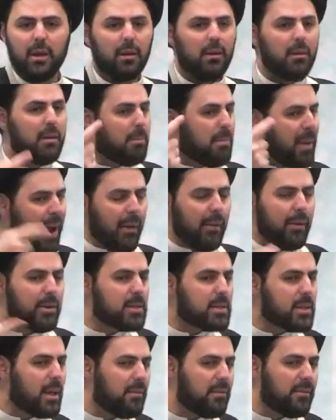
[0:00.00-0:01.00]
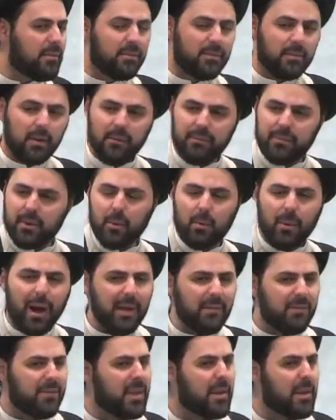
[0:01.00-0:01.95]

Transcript: The parents of your wife,